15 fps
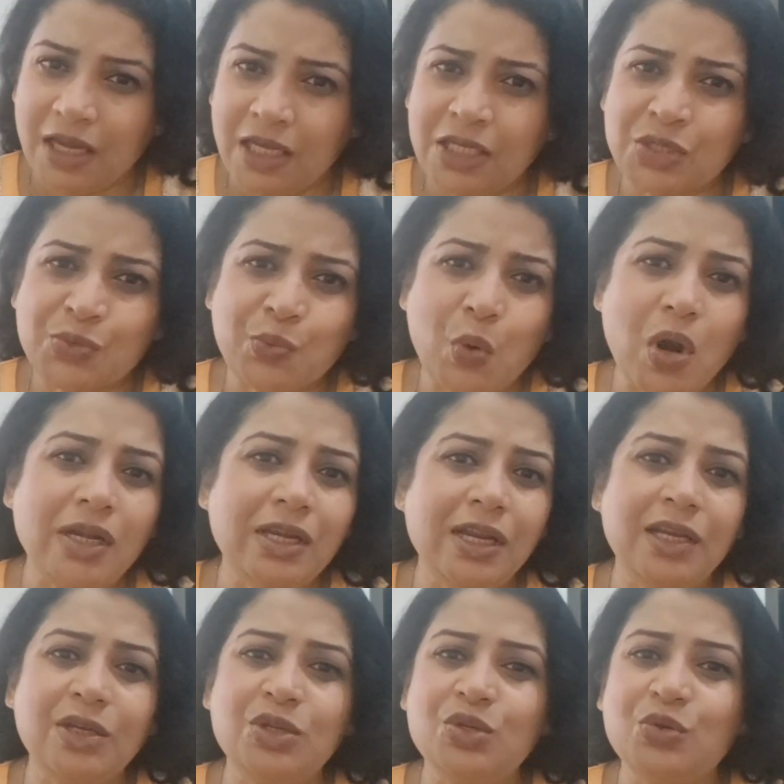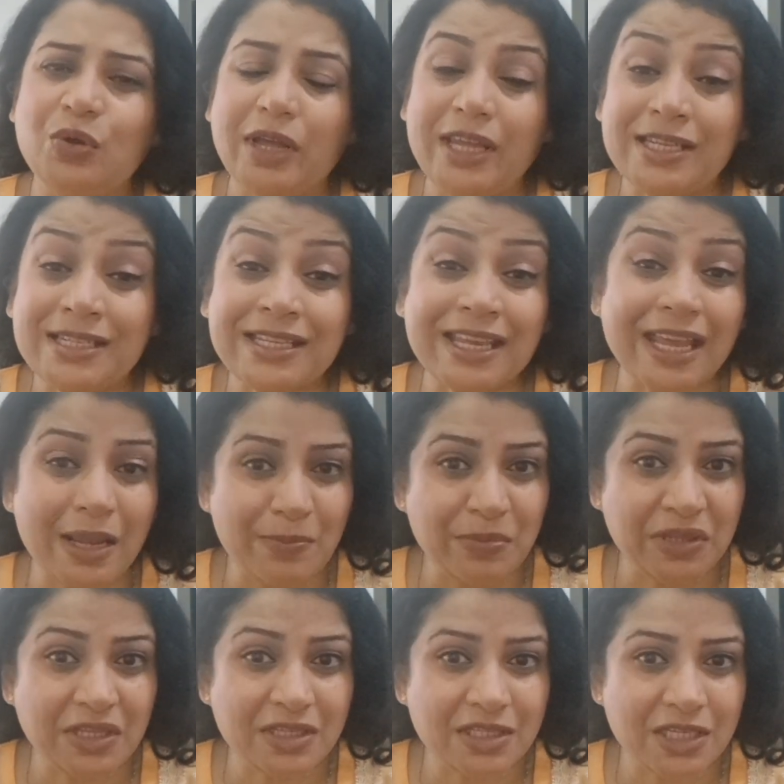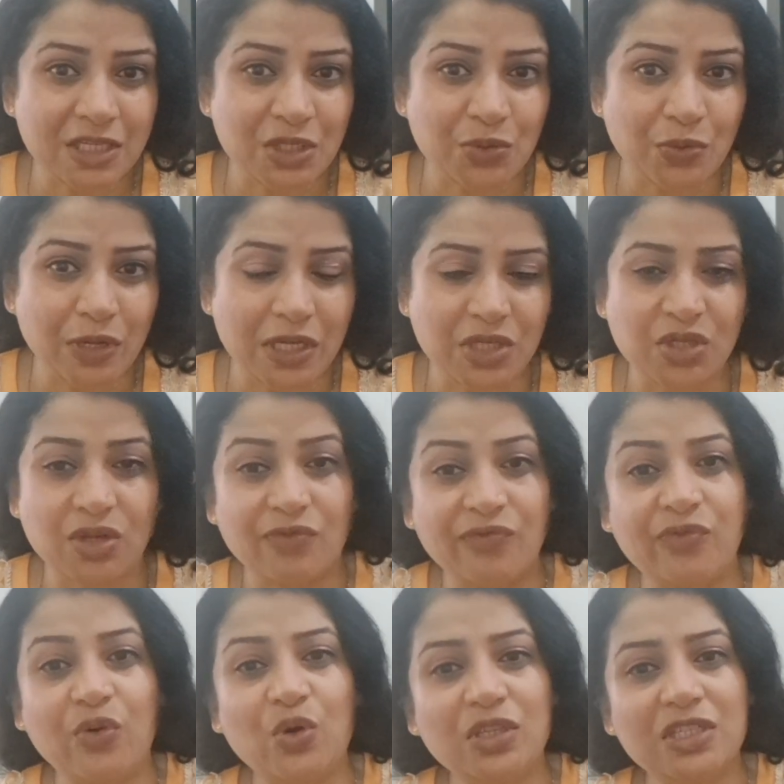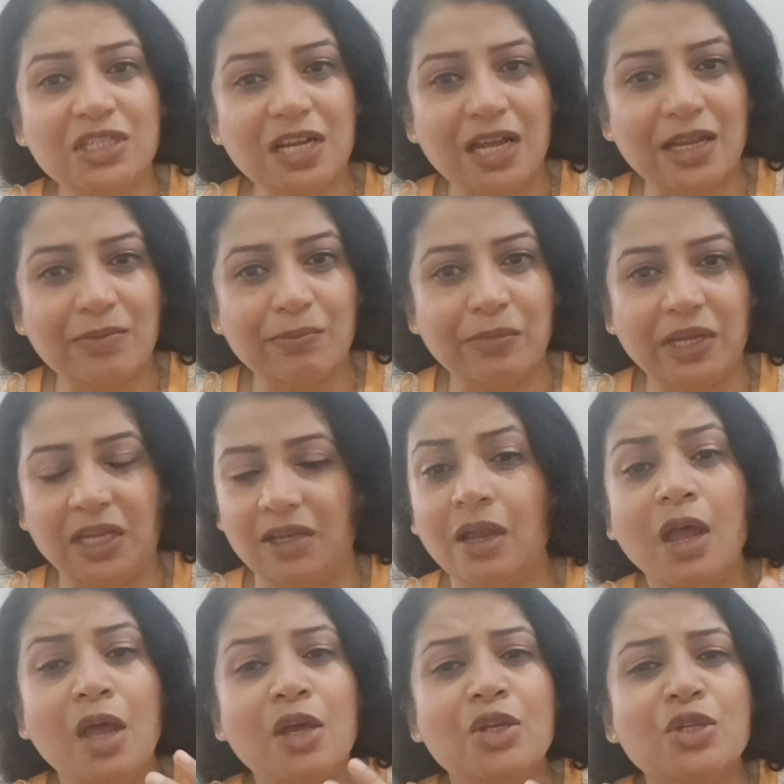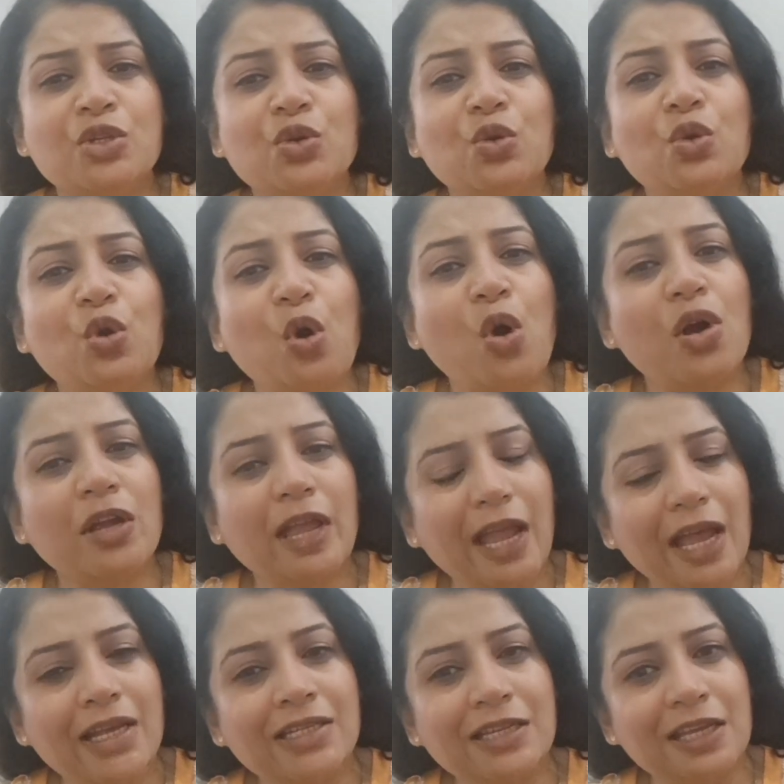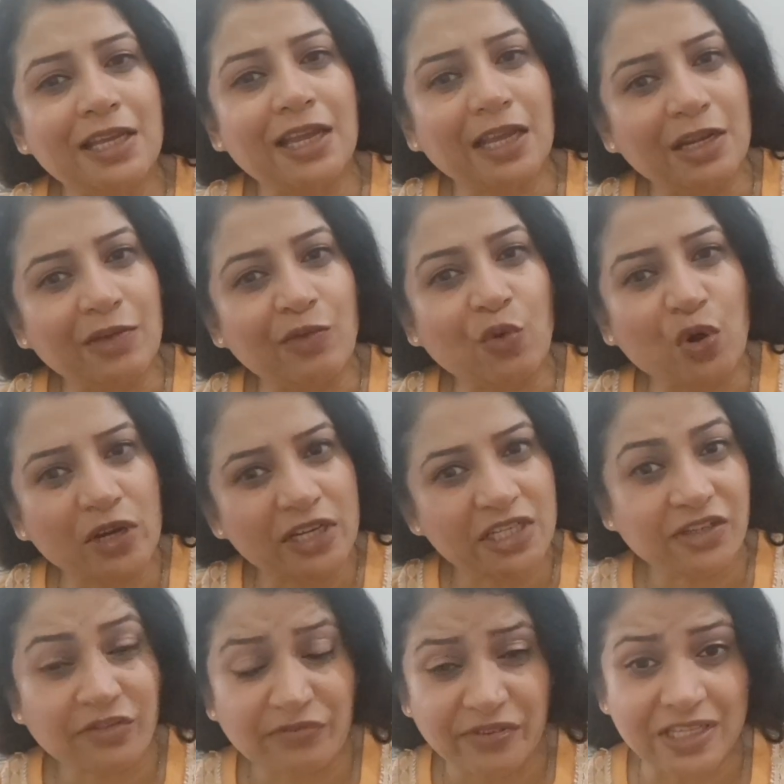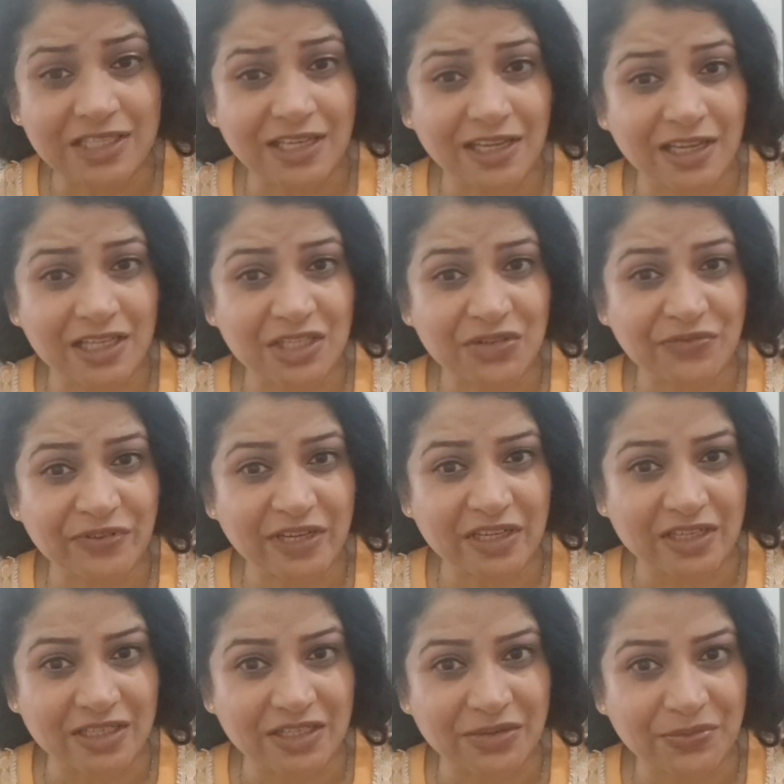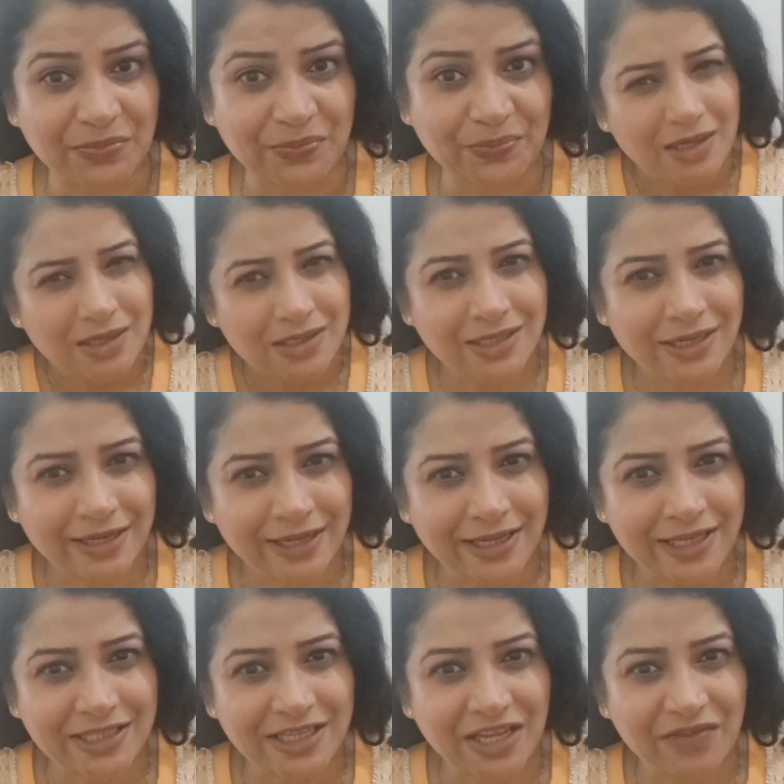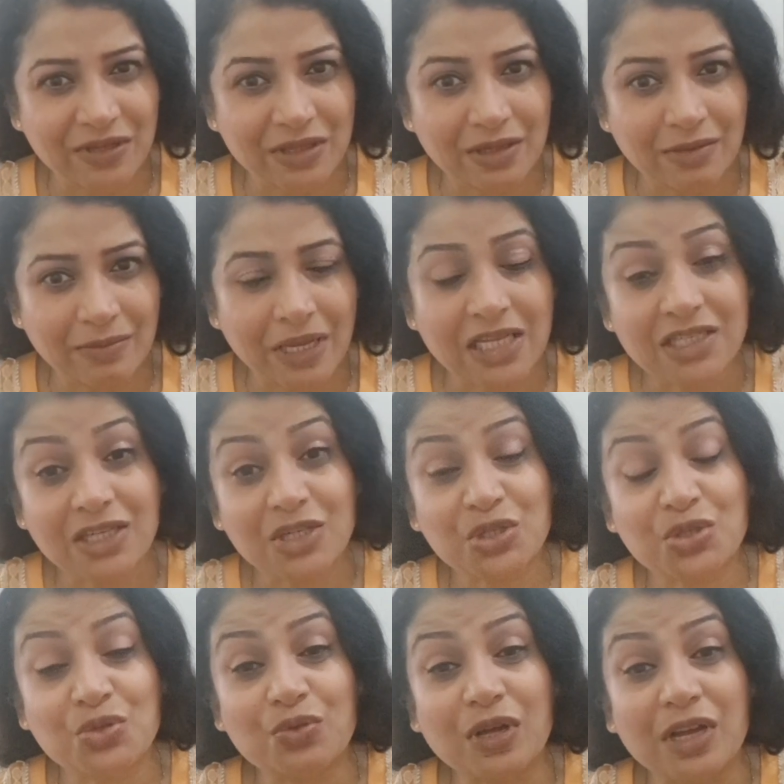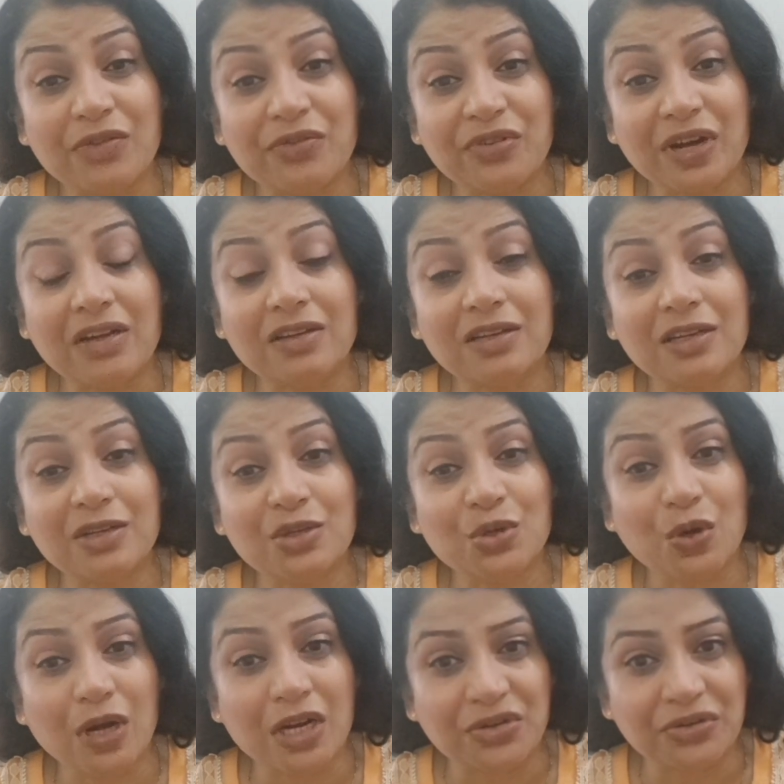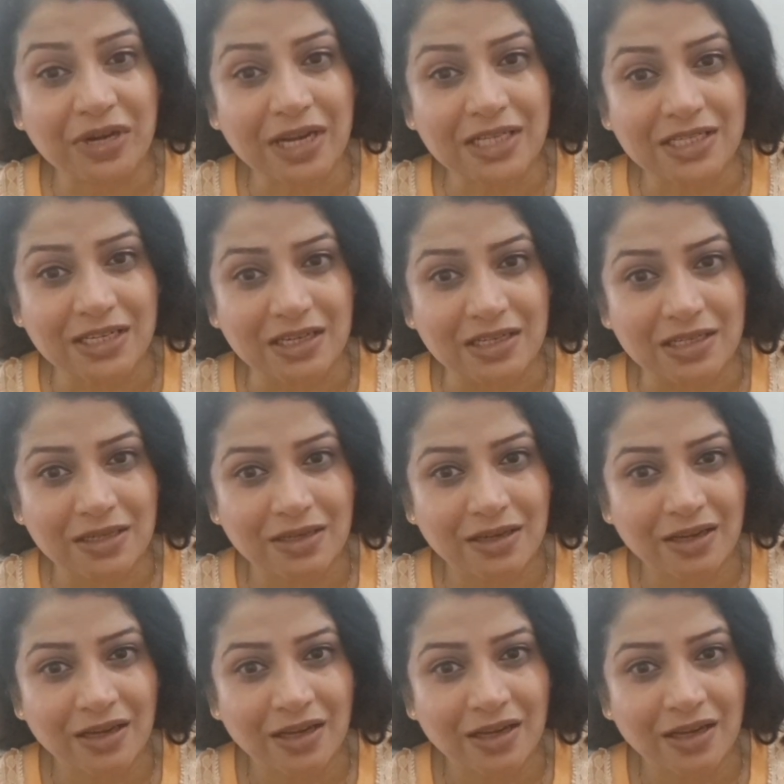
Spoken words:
He's wanting to escape the situation for the time being, so long as he can avoid facing his fears, till he is given the message to confront it, to address it,